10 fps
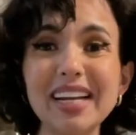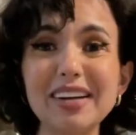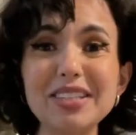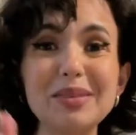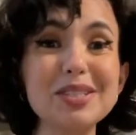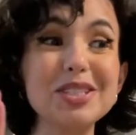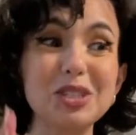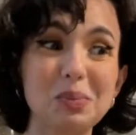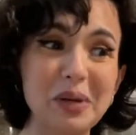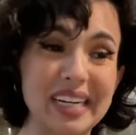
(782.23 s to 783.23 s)
else I was
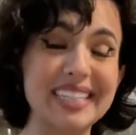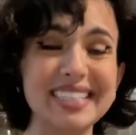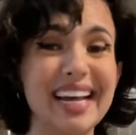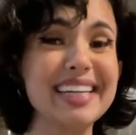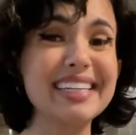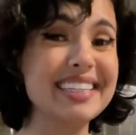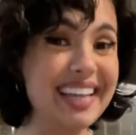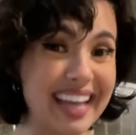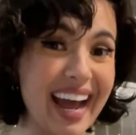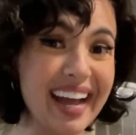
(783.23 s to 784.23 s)
super excited to
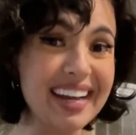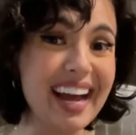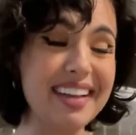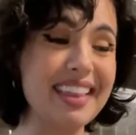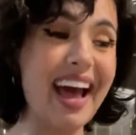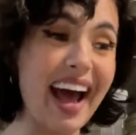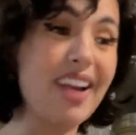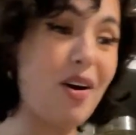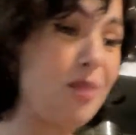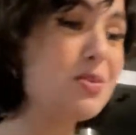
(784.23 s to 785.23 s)
get at the
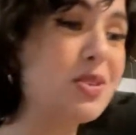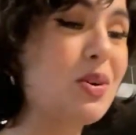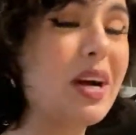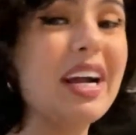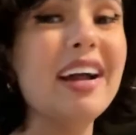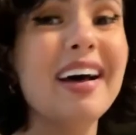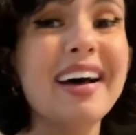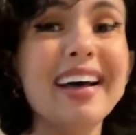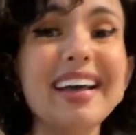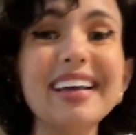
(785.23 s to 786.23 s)
at-home store
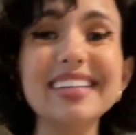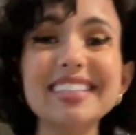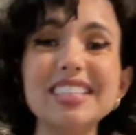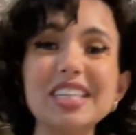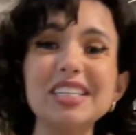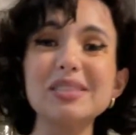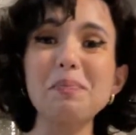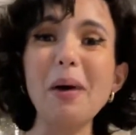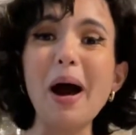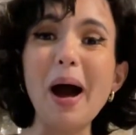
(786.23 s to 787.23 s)
is this
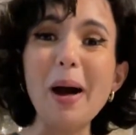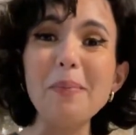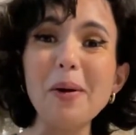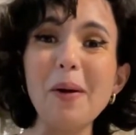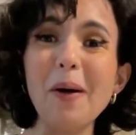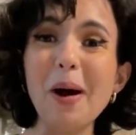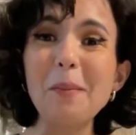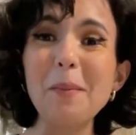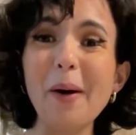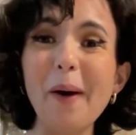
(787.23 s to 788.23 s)

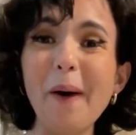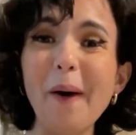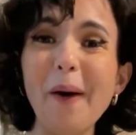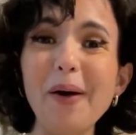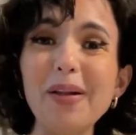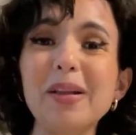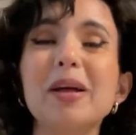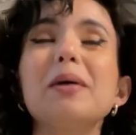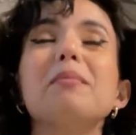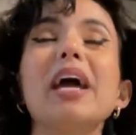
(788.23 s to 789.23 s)
popcorn bowl.
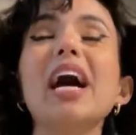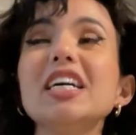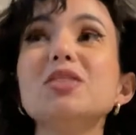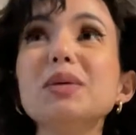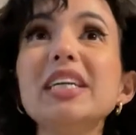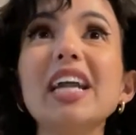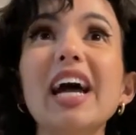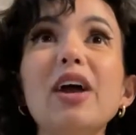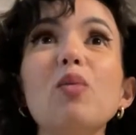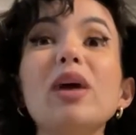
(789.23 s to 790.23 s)
My husband and
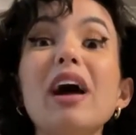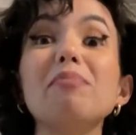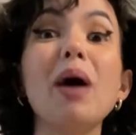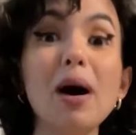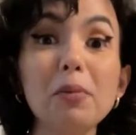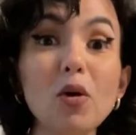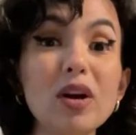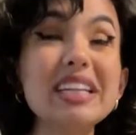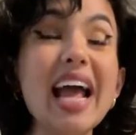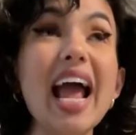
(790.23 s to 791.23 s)
I, we have
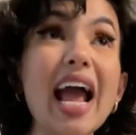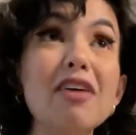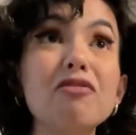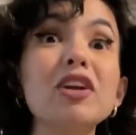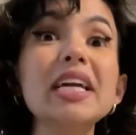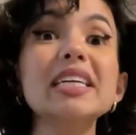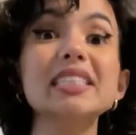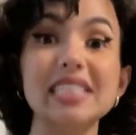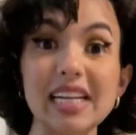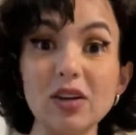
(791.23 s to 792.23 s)
popcorn every
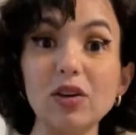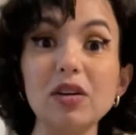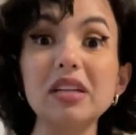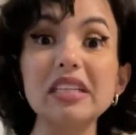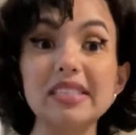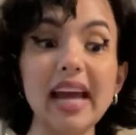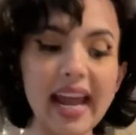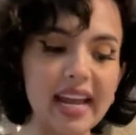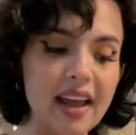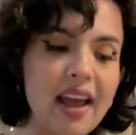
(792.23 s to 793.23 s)
single
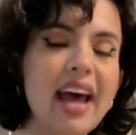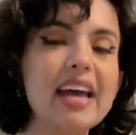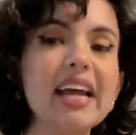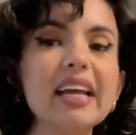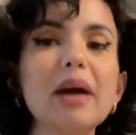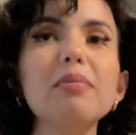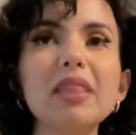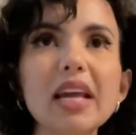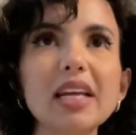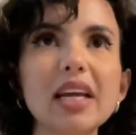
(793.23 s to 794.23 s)
day. And I kept
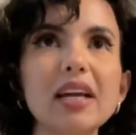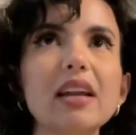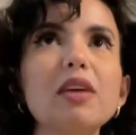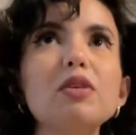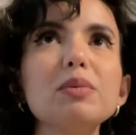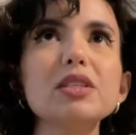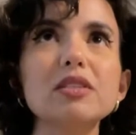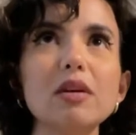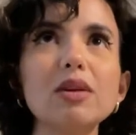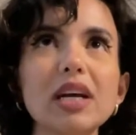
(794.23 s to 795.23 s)
thinking it would be
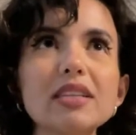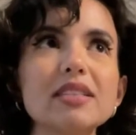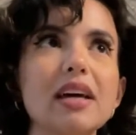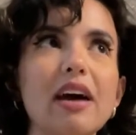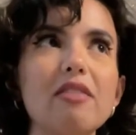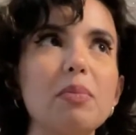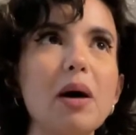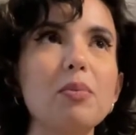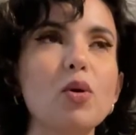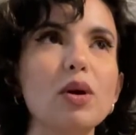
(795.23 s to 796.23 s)
so nice to have a
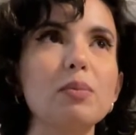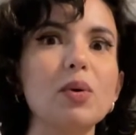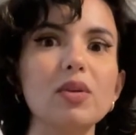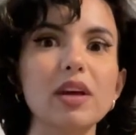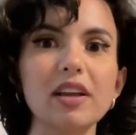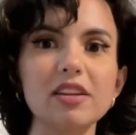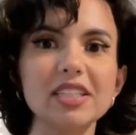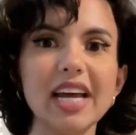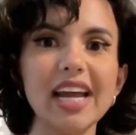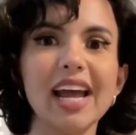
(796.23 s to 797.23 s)
popcorn bowl the other
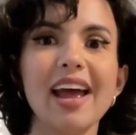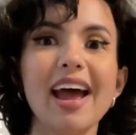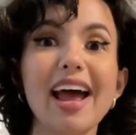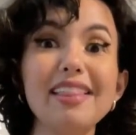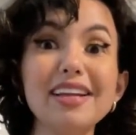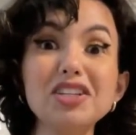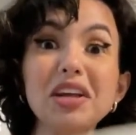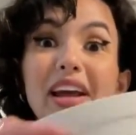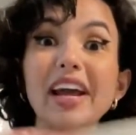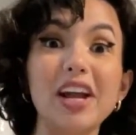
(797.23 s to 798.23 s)
day. And then
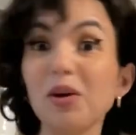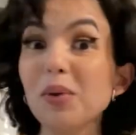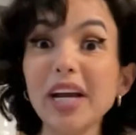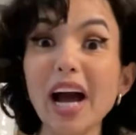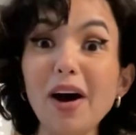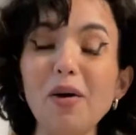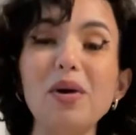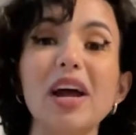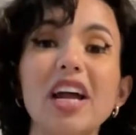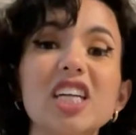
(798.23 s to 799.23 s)
here we
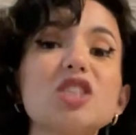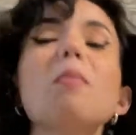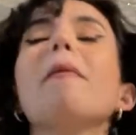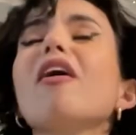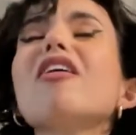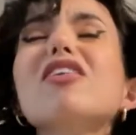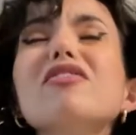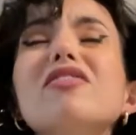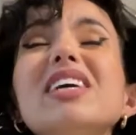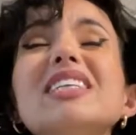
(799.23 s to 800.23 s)
go. It's
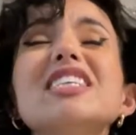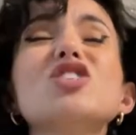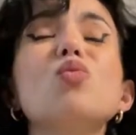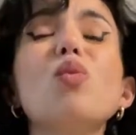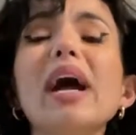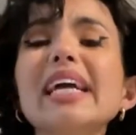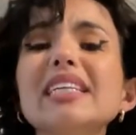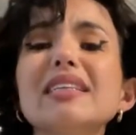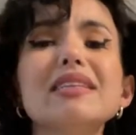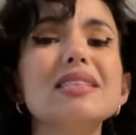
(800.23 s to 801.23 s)
perfect. It's
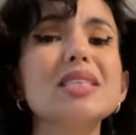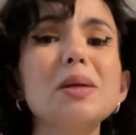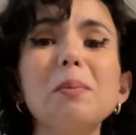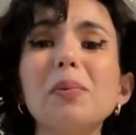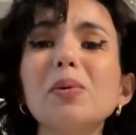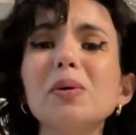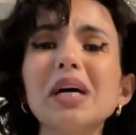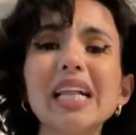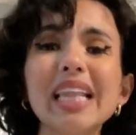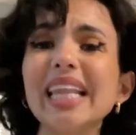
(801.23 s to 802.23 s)
white, simple,
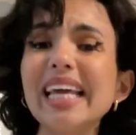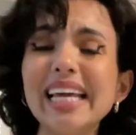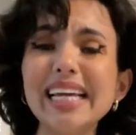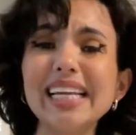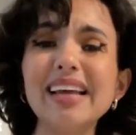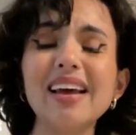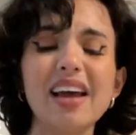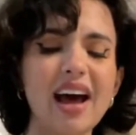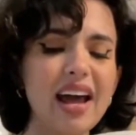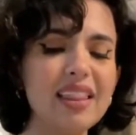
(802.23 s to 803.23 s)
clean.
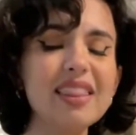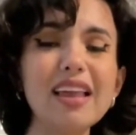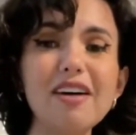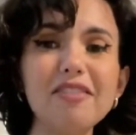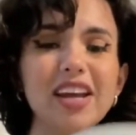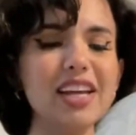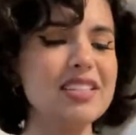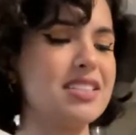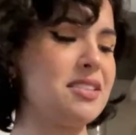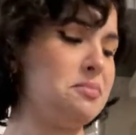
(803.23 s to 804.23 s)
I love
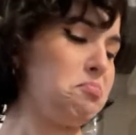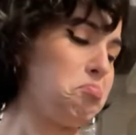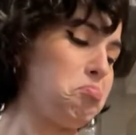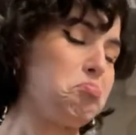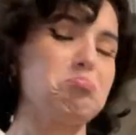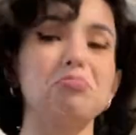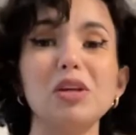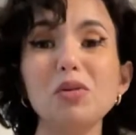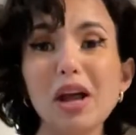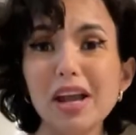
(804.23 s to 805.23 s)
it.
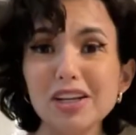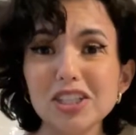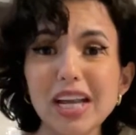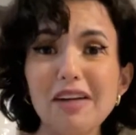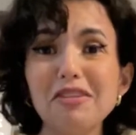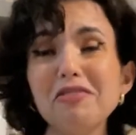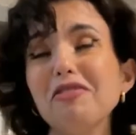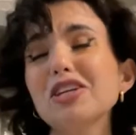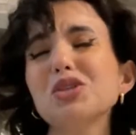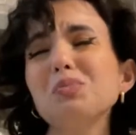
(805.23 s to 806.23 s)
I actually have an
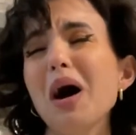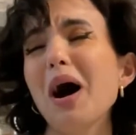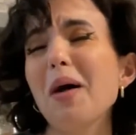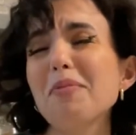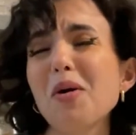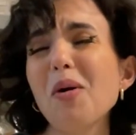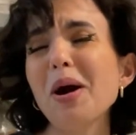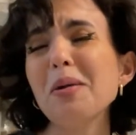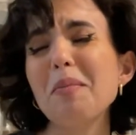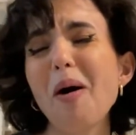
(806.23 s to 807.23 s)
official
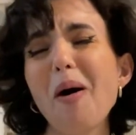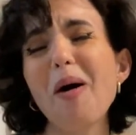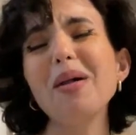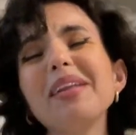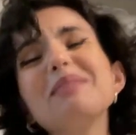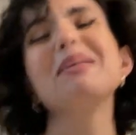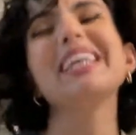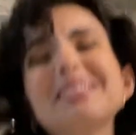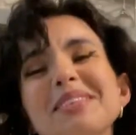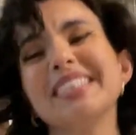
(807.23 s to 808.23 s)
popcorn bowl. It
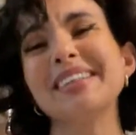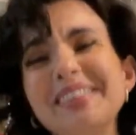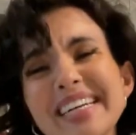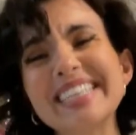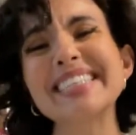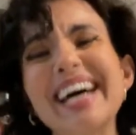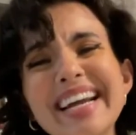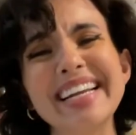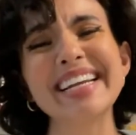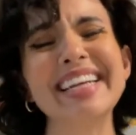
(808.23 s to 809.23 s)
makes me so
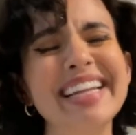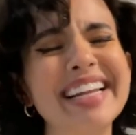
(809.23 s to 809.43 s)
excited.